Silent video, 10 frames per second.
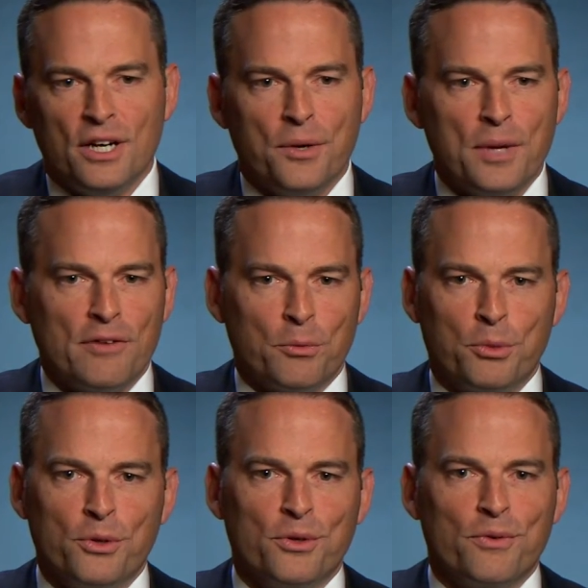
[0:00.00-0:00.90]
We have a
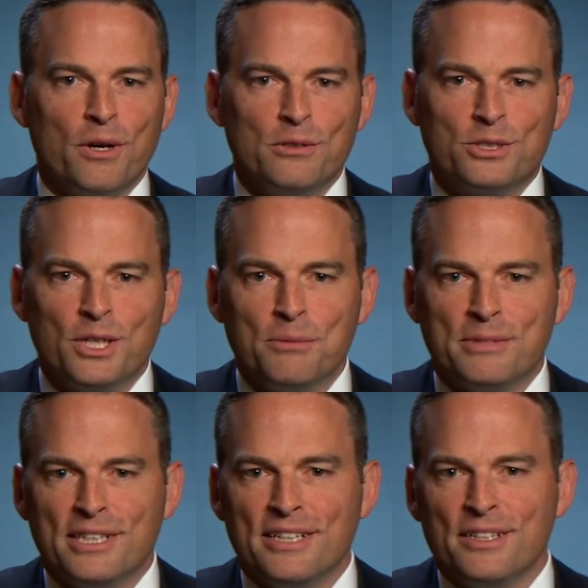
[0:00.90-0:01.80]
brutal road trip
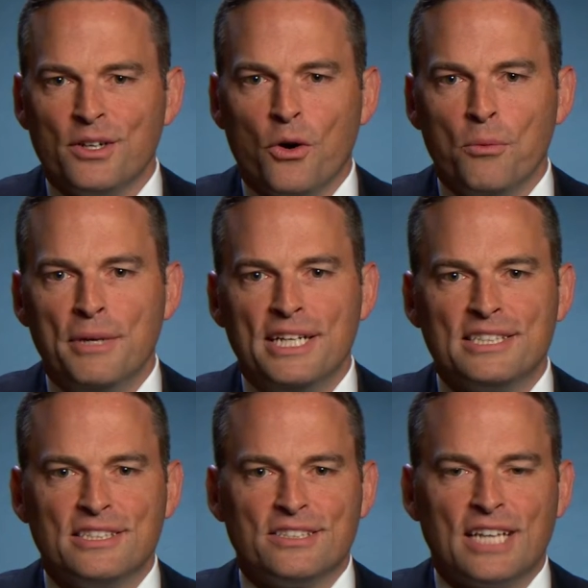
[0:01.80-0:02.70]
to Ole
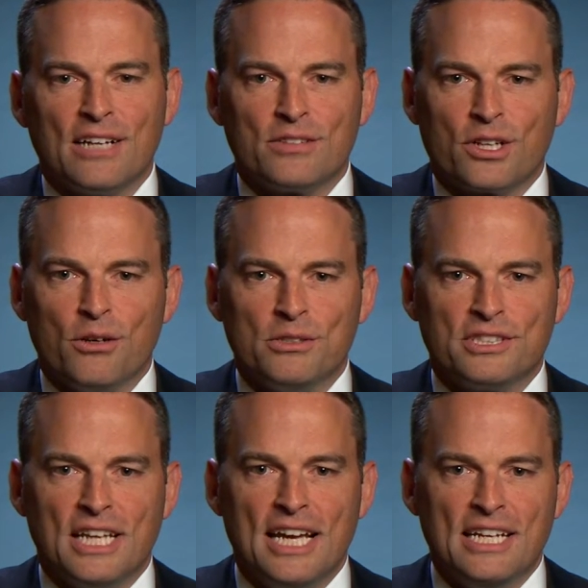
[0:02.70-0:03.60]
Miss and South Dakota
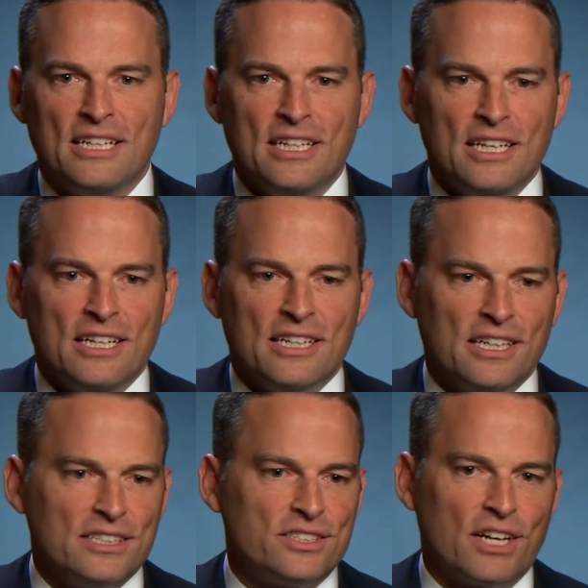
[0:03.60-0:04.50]
State,
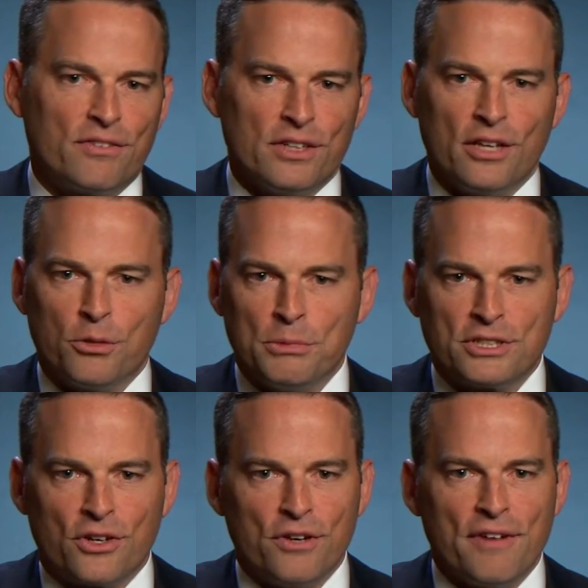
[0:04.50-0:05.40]
several other
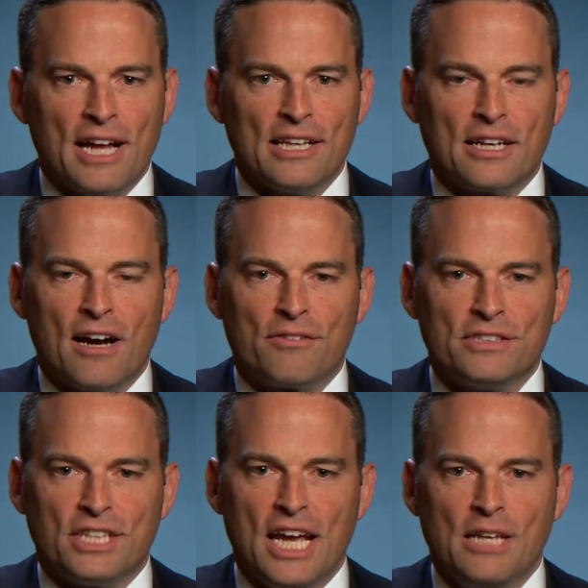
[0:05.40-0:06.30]
Missouri Valley
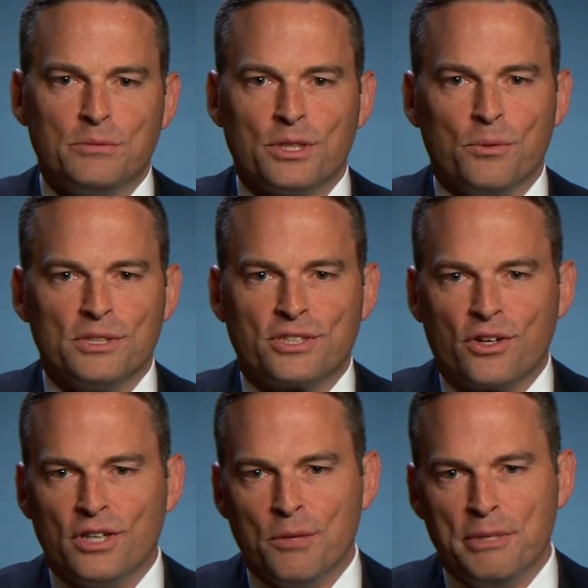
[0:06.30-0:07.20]
Conference games. So we'll
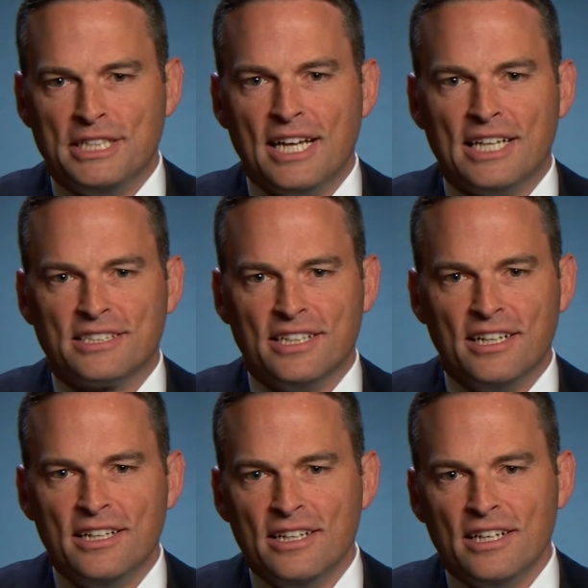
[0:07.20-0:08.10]
certainly be
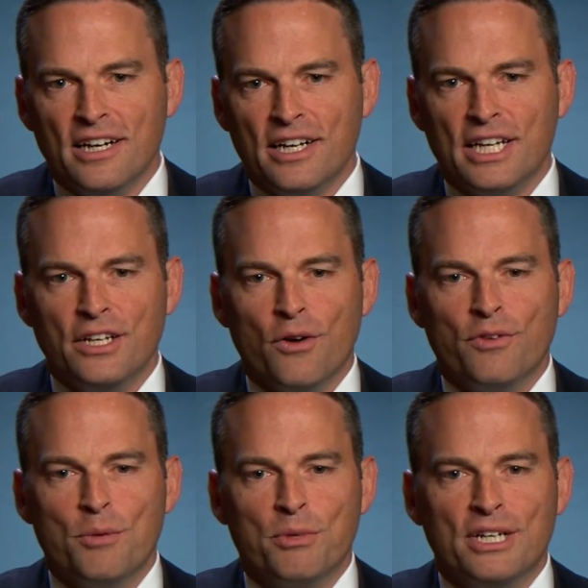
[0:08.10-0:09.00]
tested in
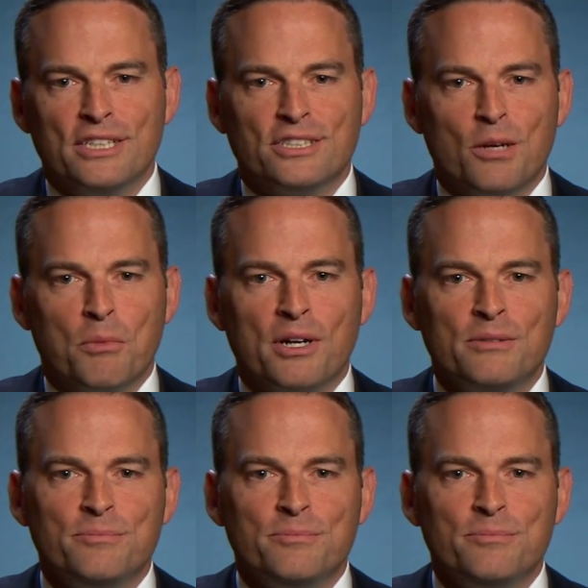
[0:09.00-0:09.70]
November and December.